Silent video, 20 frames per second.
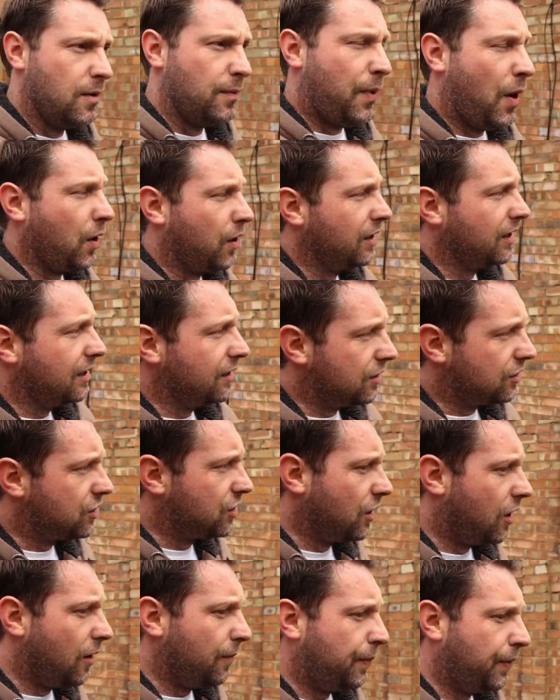poking at the
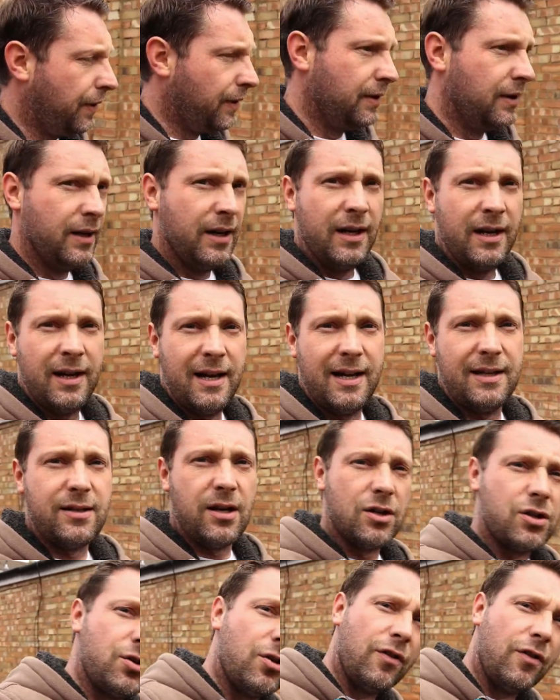top. It does